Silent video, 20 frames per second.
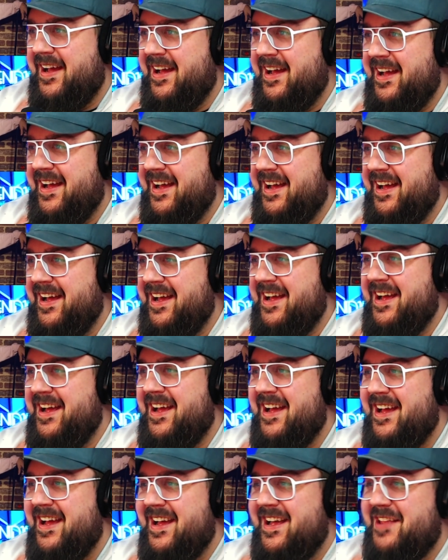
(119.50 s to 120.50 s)
can I tell
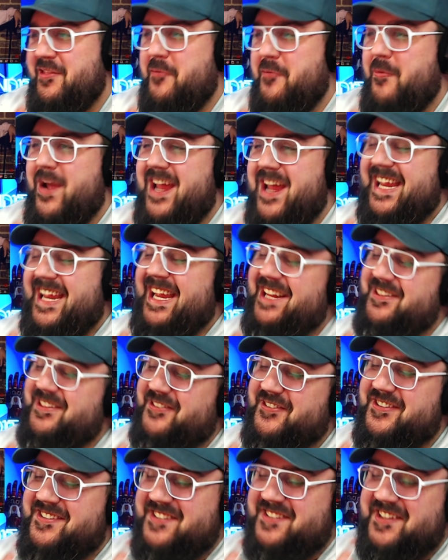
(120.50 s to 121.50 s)
you? the way he
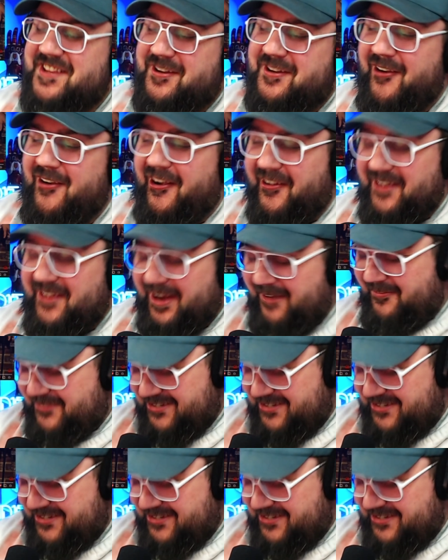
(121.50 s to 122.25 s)
looked at the crowd after